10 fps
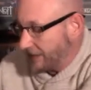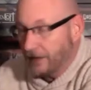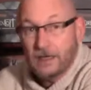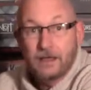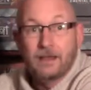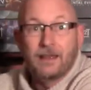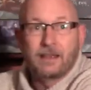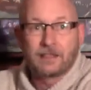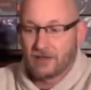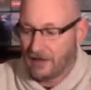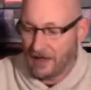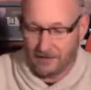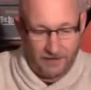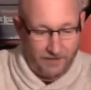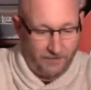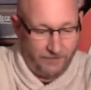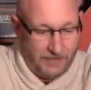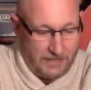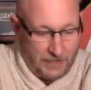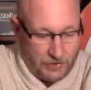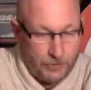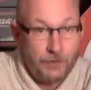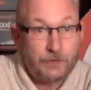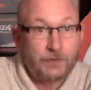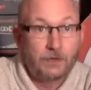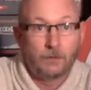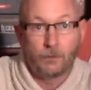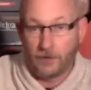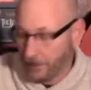the extent of the issues with